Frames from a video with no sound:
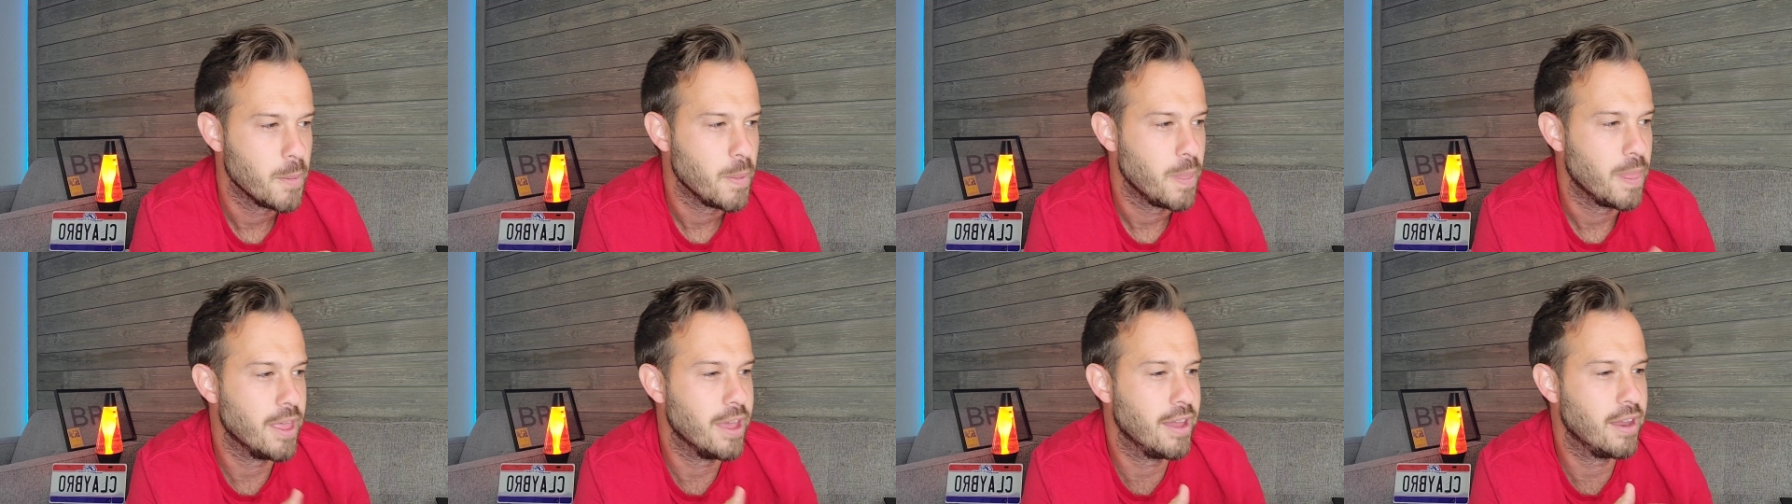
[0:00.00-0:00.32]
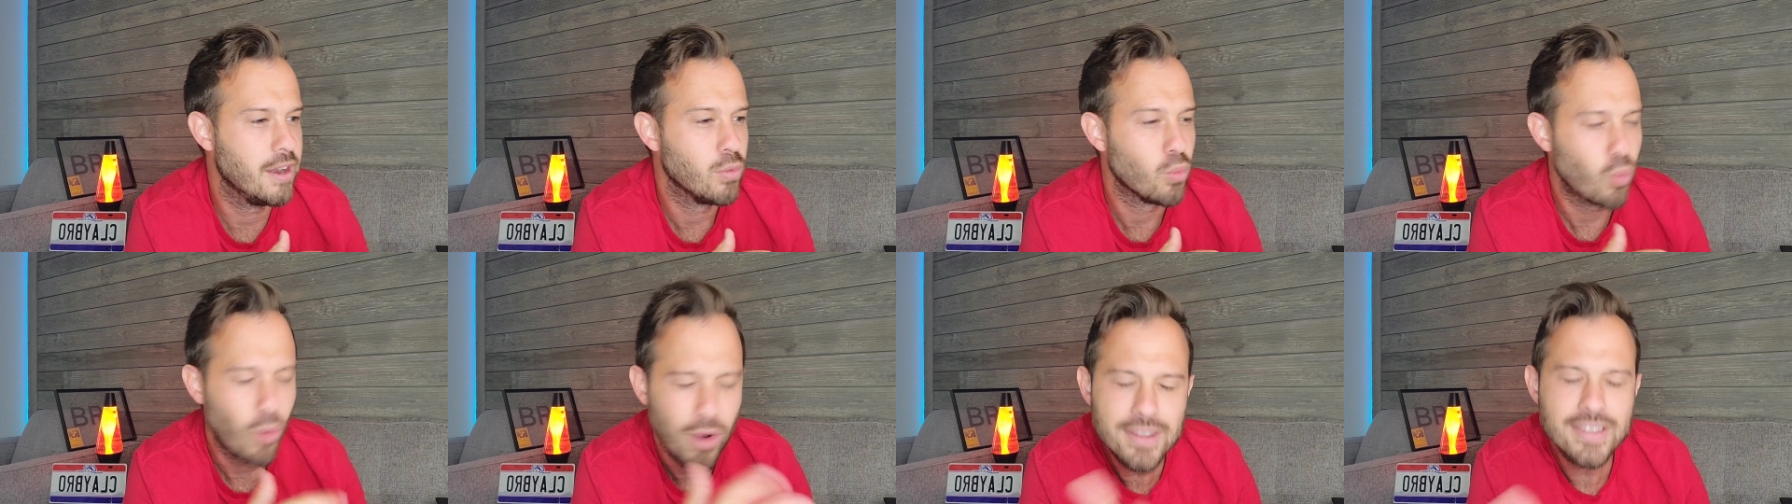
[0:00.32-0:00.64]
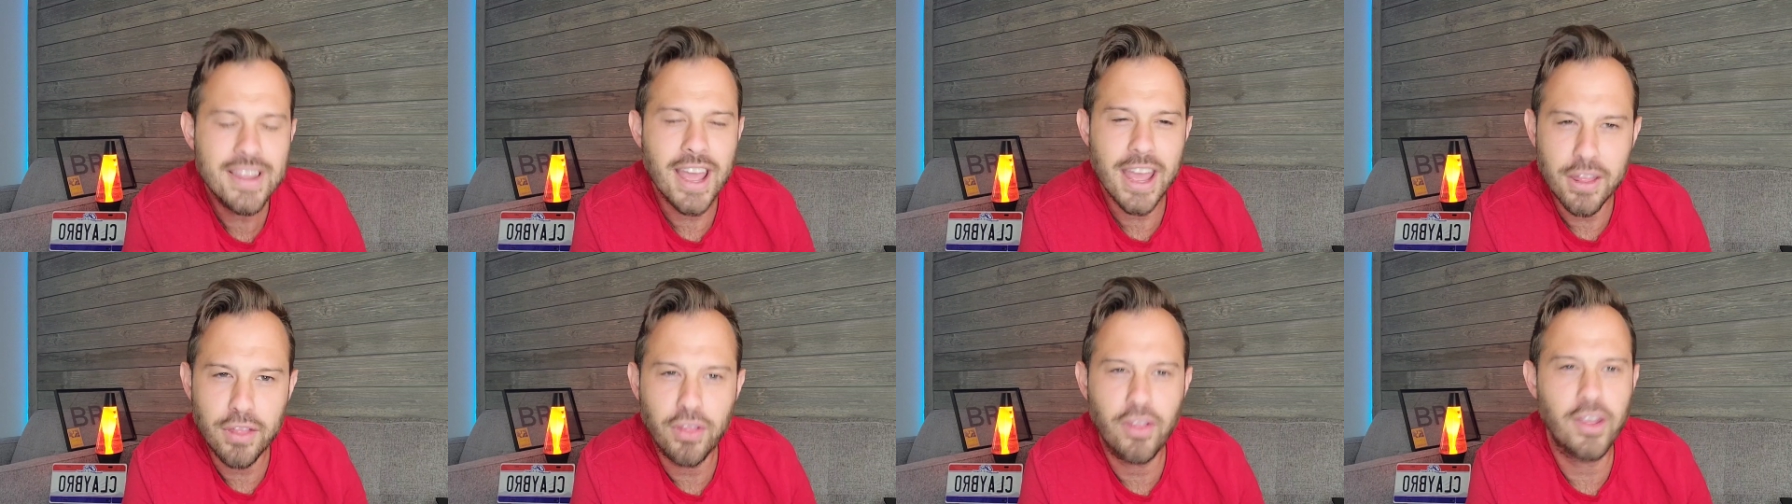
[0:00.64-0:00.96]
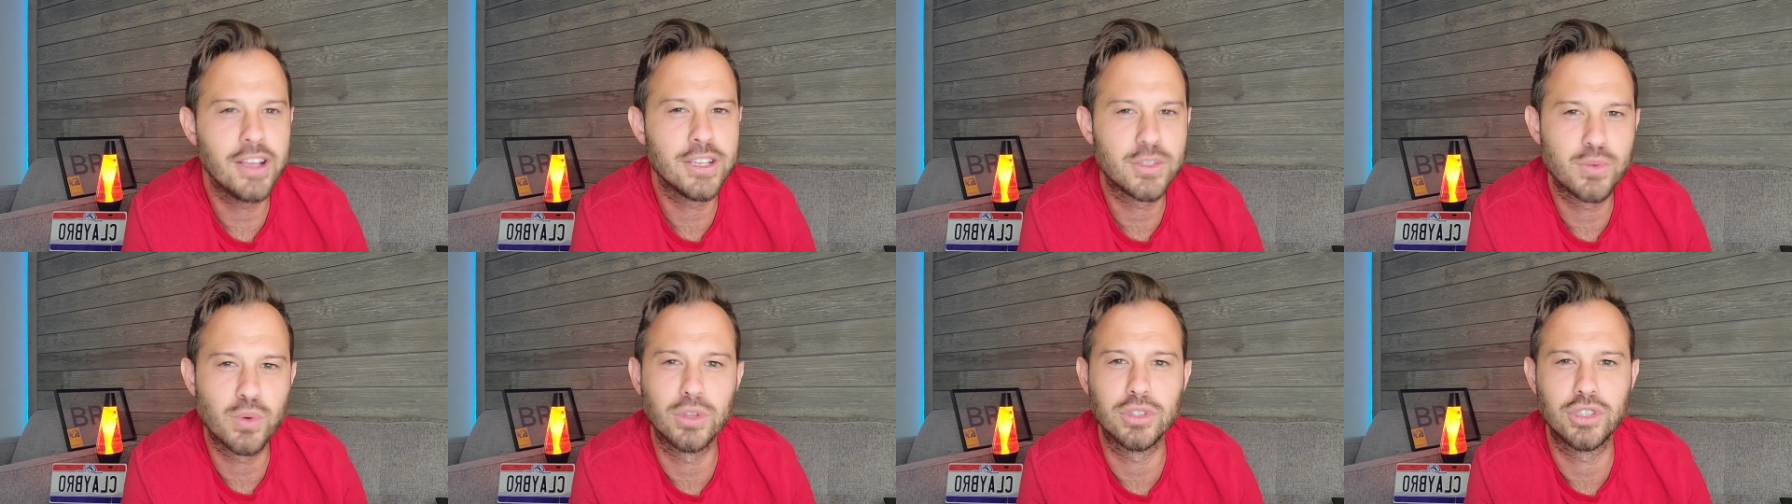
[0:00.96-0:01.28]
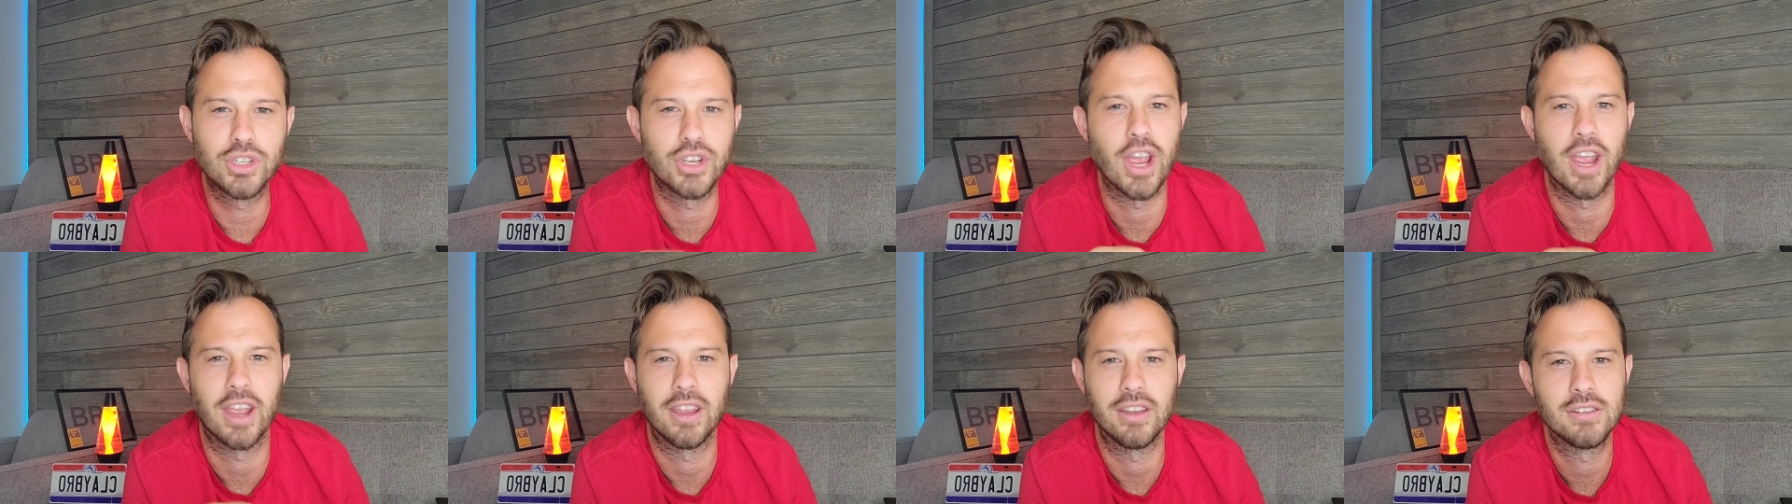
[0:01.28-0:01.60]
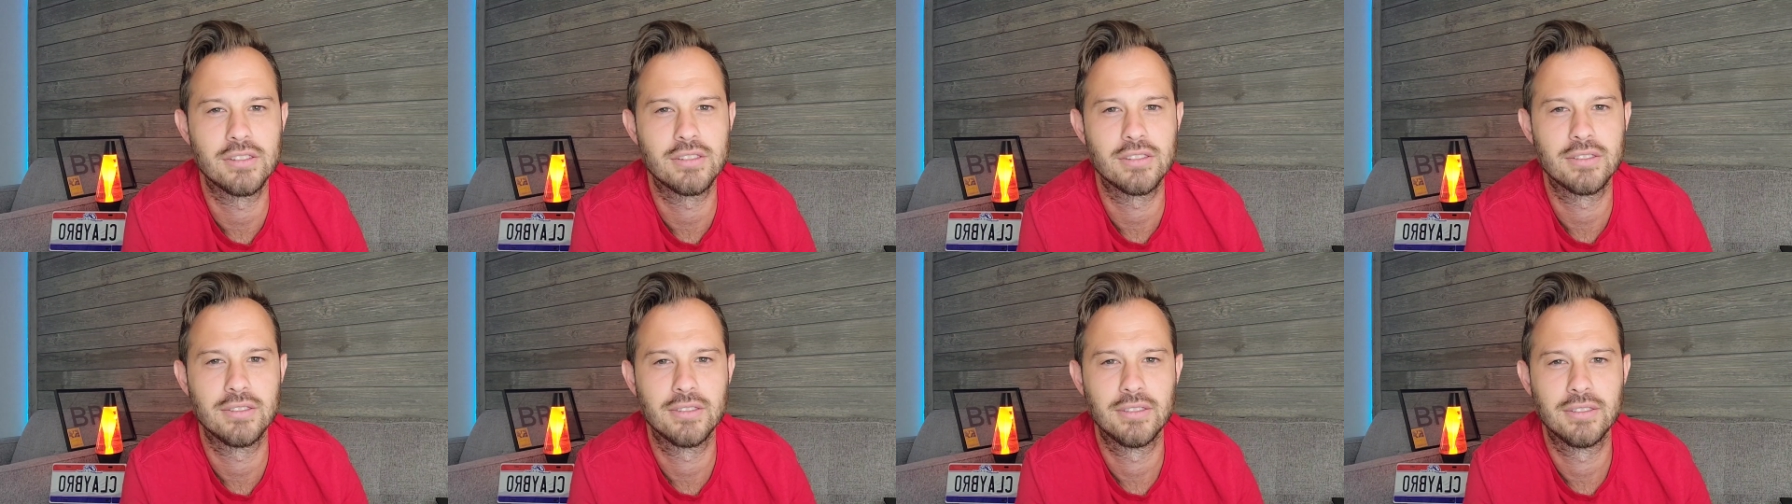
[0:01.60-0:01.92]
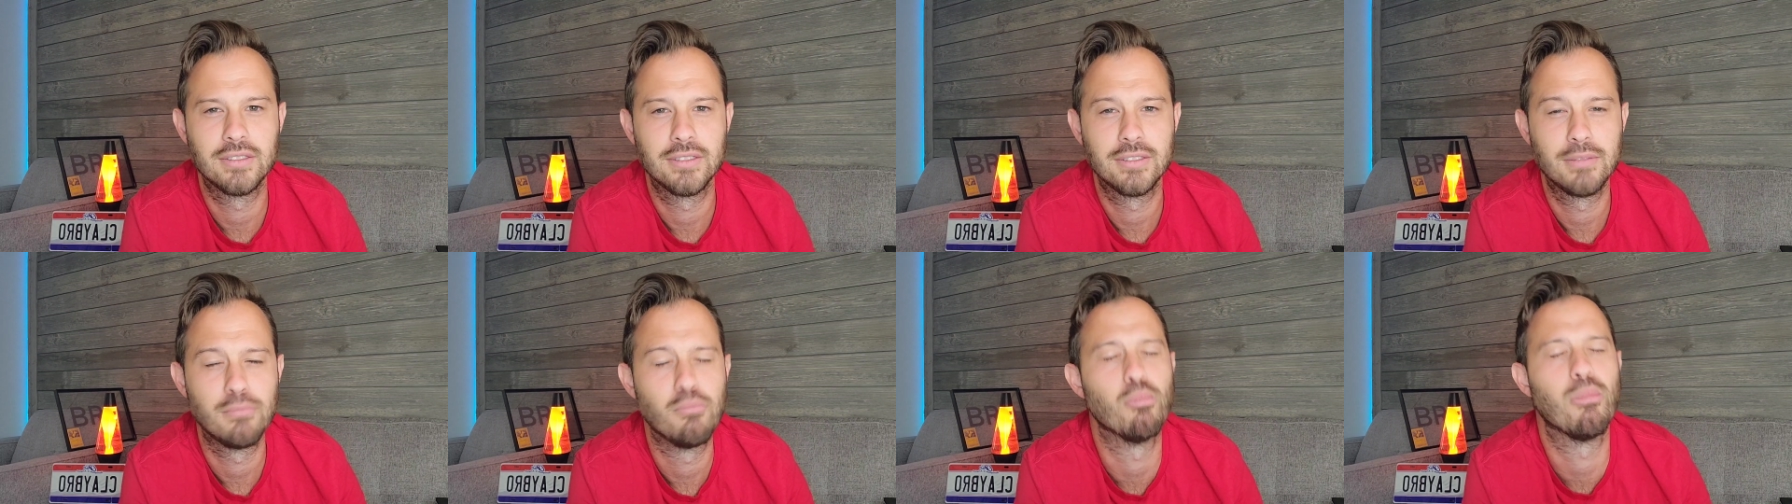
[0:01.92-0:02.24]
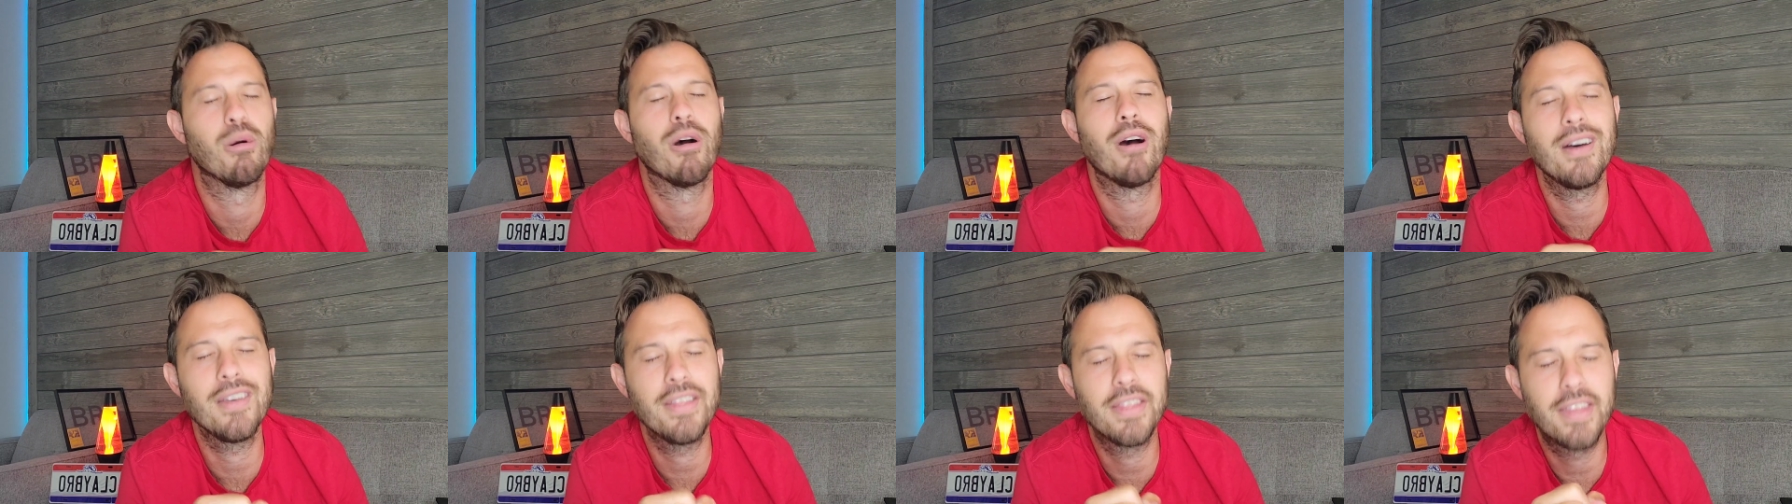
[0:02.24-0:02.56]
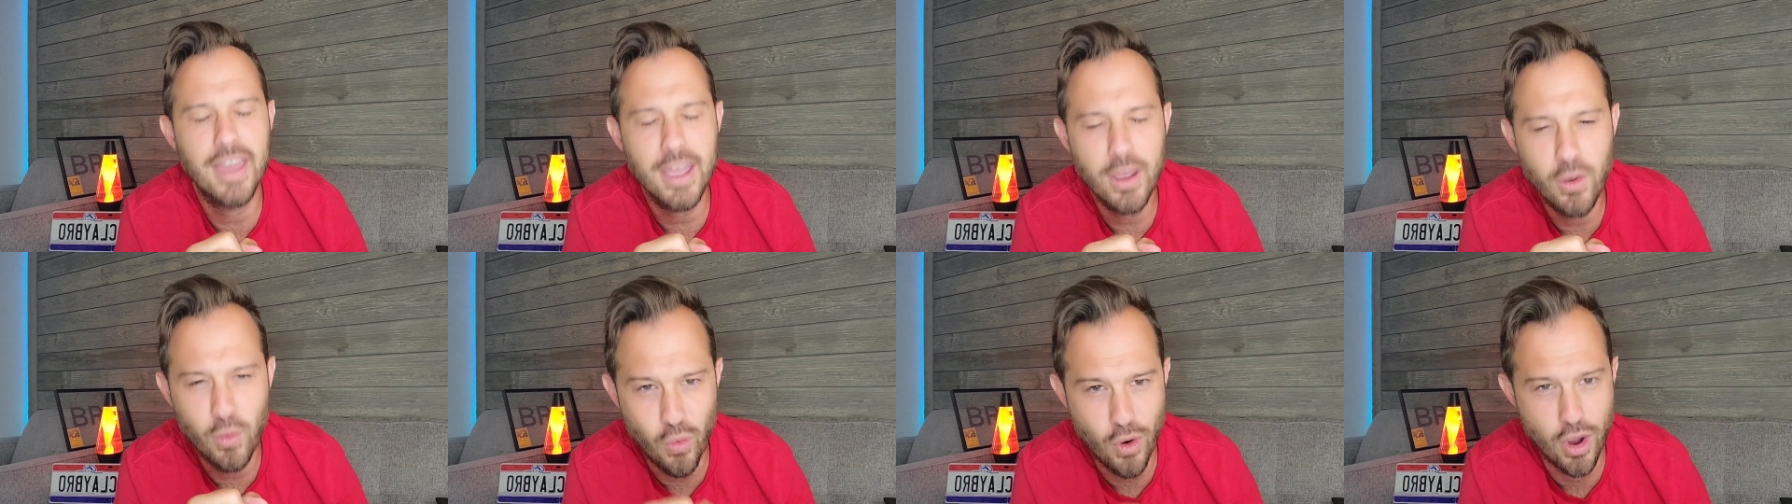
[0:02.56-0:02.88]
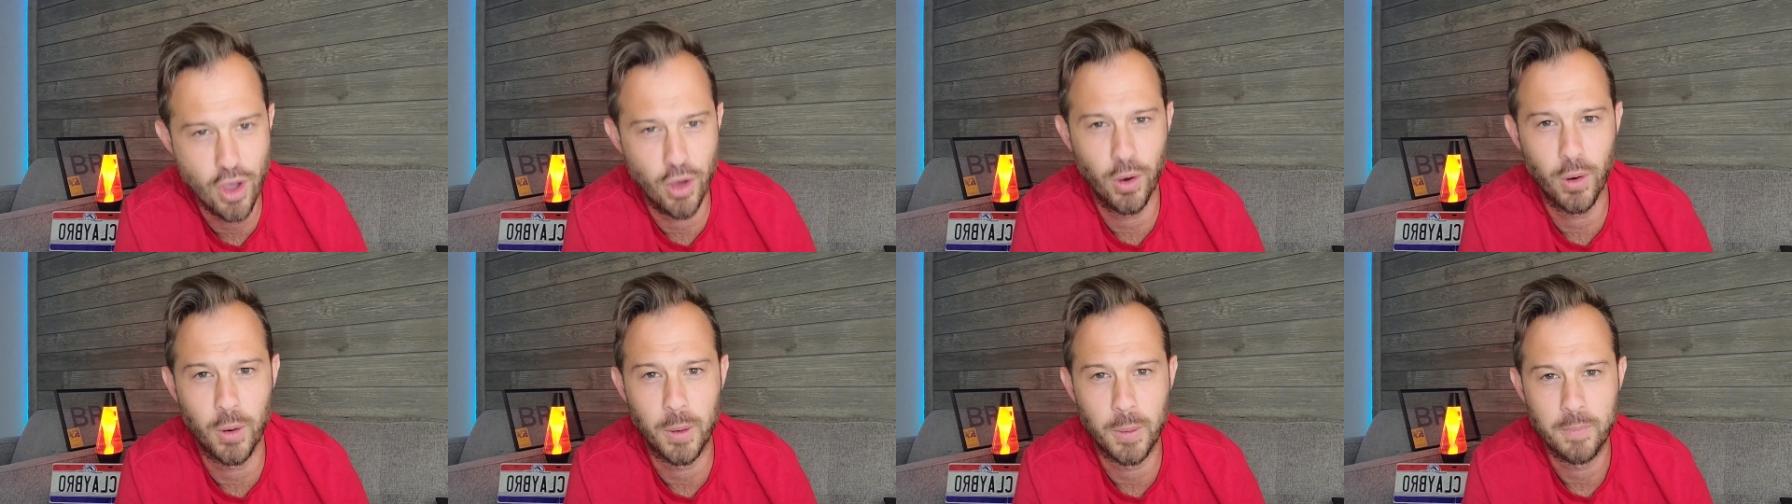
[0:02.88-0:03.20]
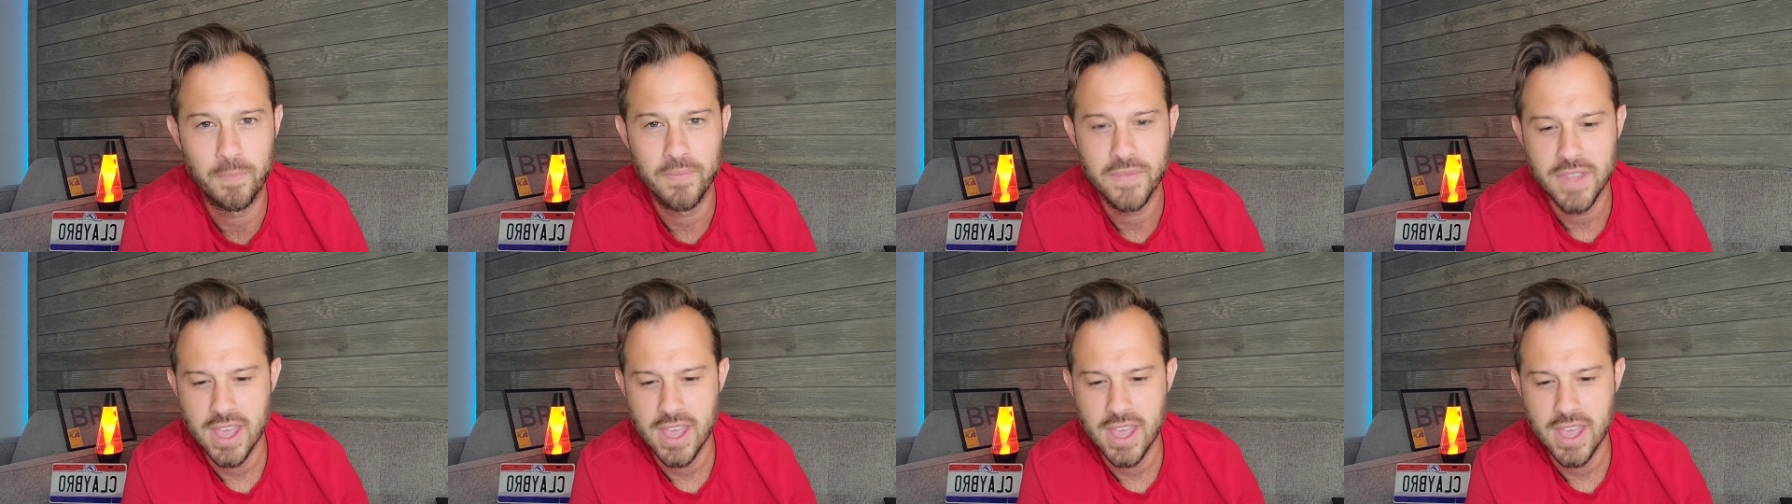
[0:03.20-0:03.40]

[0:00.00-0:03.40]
that one day things will change, but they will.